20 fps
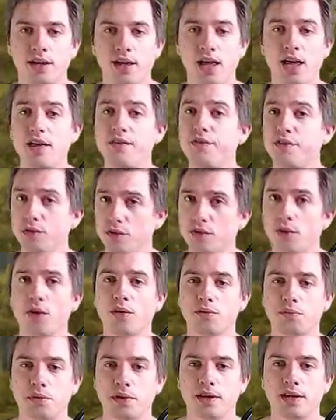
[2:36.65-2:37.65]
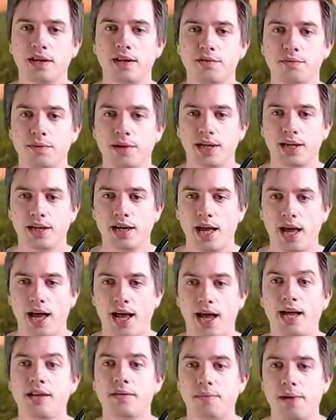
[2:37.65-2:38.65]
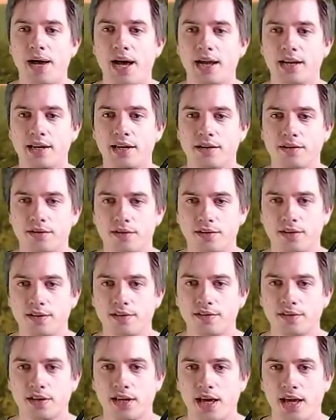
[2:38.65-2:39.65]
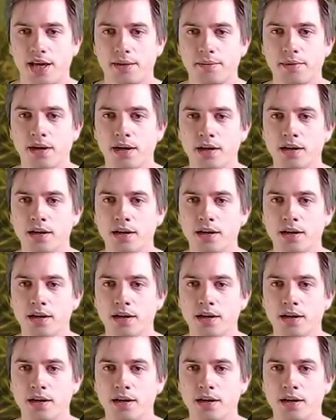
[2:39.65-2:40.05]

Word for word: If you don't believe me, head back into this game.